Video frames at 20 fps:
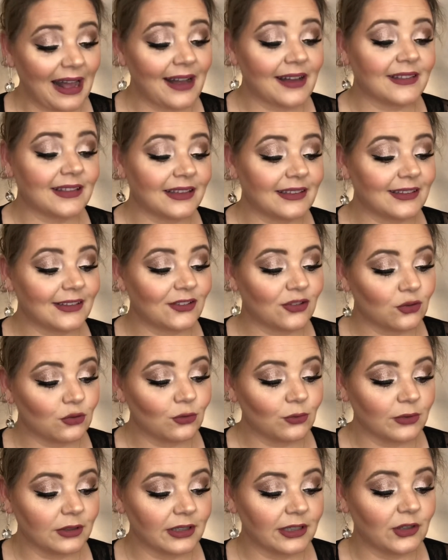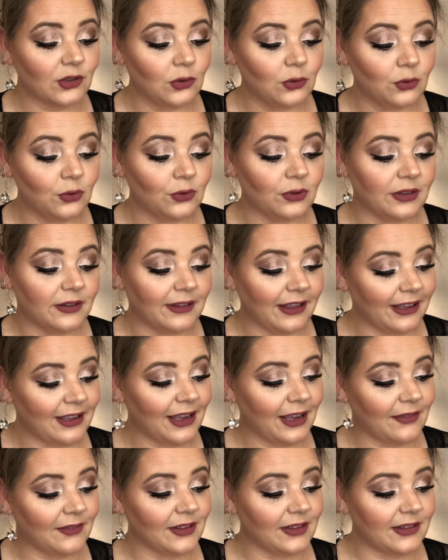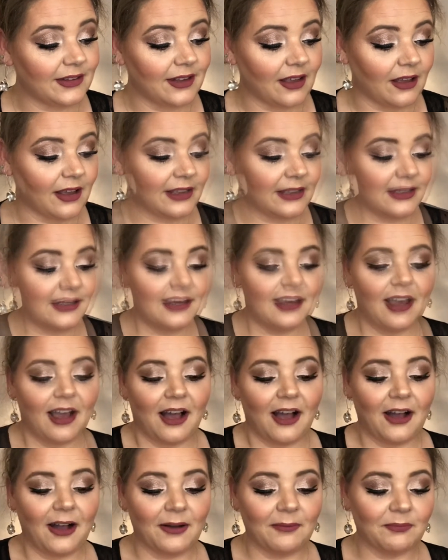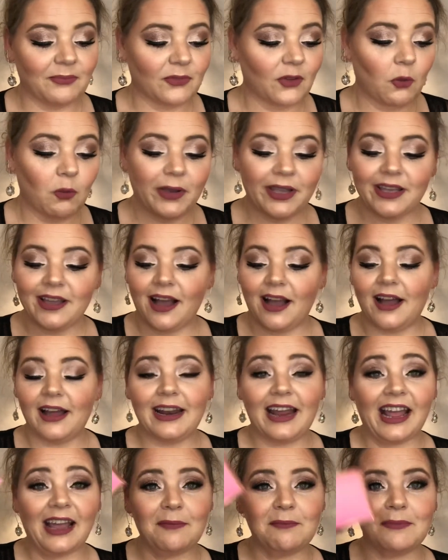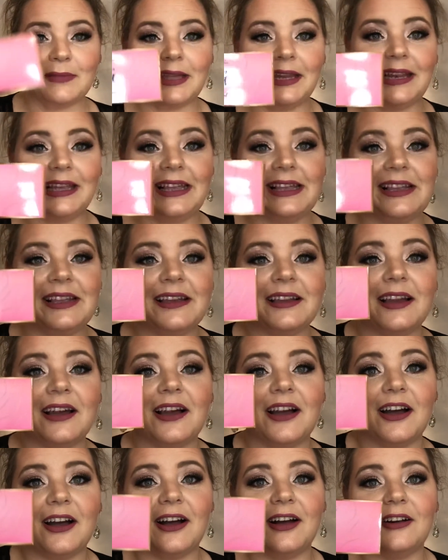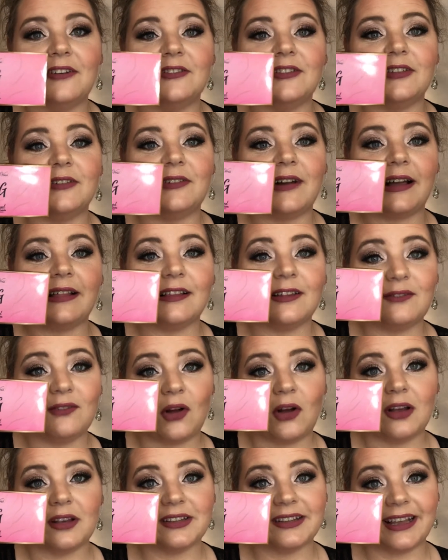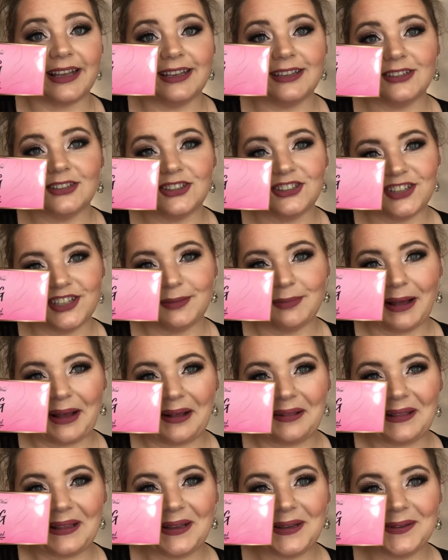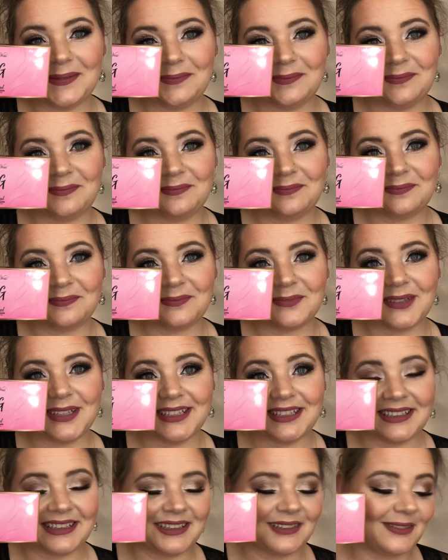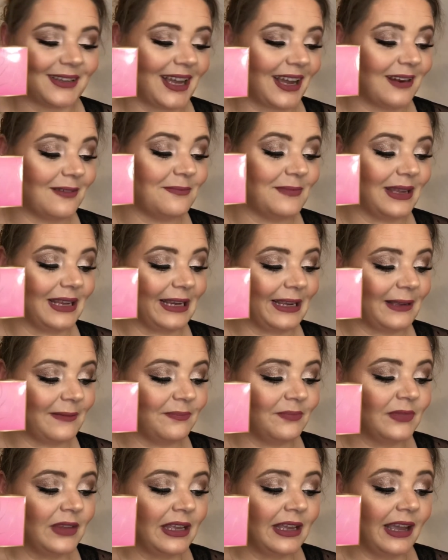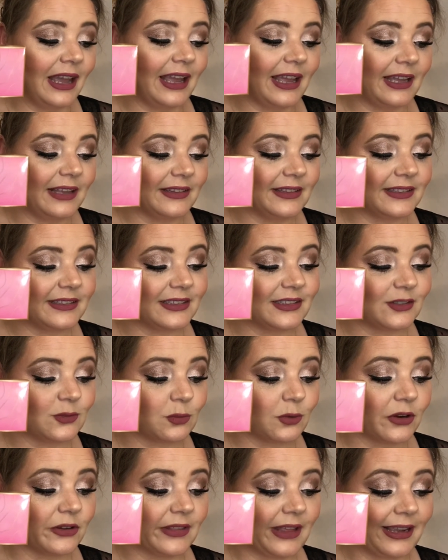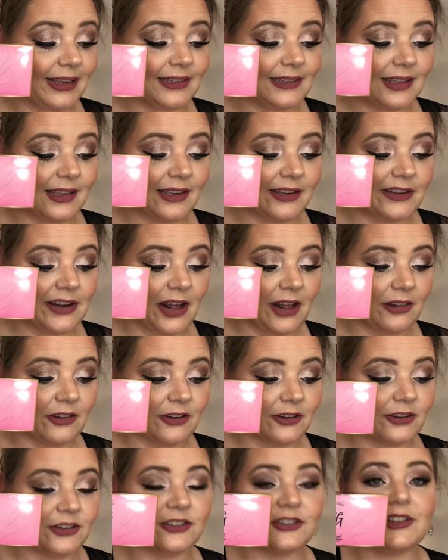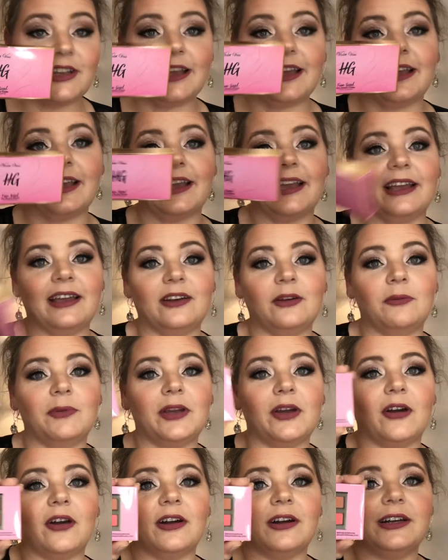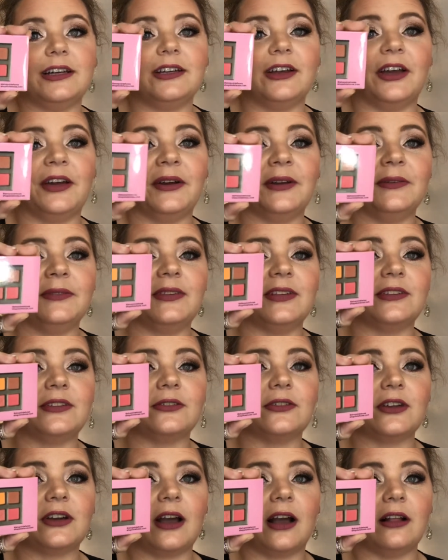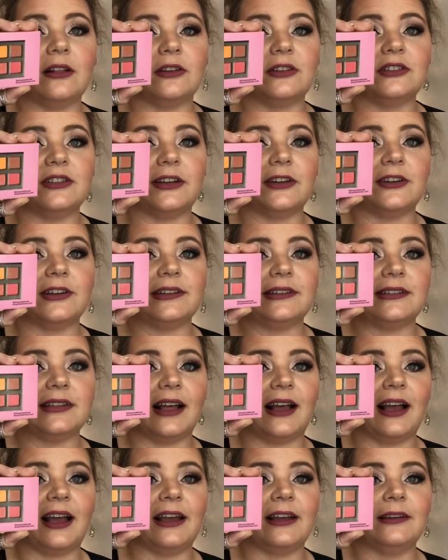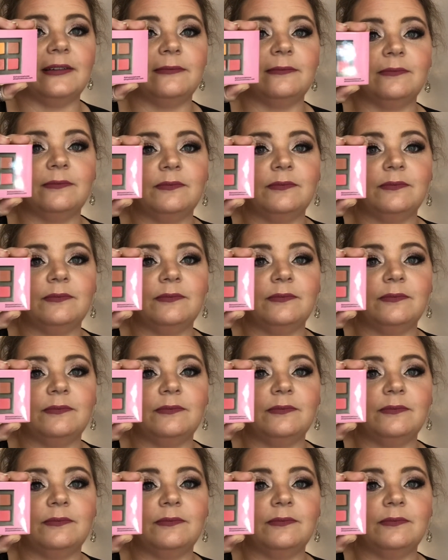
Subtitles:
I think this is really cool that they gave this to us. We got a mini of the Violet Voss HG palette. We did. We got a mini, and this is worth $18, and we already know these are the colors that are inside.